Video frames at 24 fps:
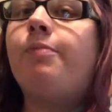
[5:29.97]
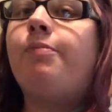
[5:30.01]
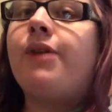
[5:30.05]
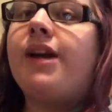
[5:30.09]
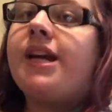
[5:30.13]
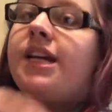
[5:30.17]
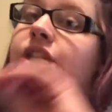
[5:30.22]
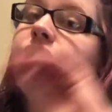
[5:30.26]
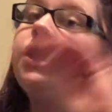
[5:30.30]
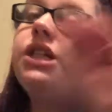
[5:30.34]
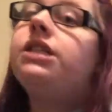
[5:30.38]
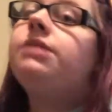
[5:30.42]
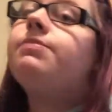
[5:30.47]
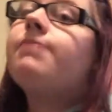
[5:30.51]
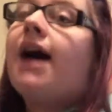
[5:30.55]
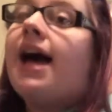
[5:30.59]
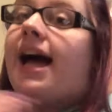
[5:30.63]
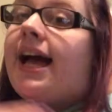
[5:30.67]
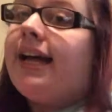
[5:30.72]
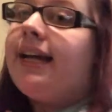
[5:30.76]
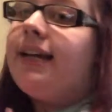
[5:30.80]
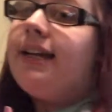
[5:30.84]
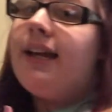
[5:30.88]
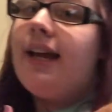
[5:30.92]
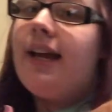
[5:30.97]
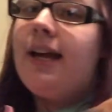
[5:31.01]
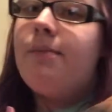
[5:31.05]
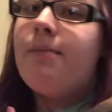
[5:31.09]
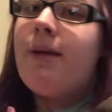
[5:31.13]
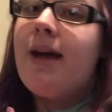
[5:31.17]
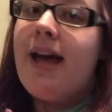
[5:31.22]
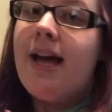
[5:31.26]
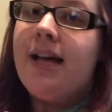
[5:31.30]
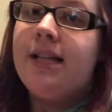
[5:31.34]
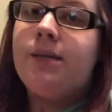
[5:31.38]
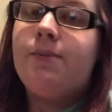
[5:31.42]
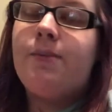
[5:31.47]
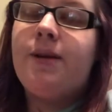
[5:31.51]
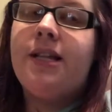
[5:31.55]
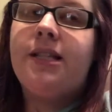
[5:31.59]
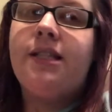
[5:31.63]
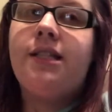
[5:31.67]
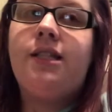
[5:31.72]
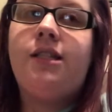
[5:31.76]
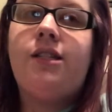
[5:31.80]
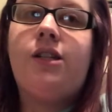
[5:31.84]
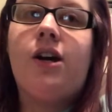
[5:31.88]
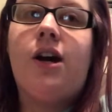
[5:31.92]
Branch is mine and my
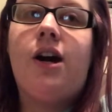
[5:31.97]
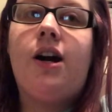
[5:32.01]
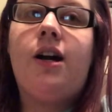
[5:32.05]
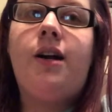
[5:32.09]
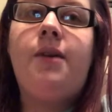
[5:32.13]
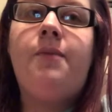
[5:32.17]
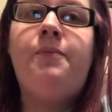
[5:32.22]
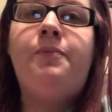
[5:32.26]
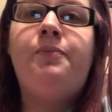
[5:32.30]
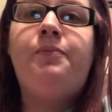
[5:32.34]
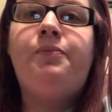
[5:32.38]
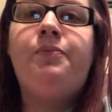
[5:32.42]
husband's dog.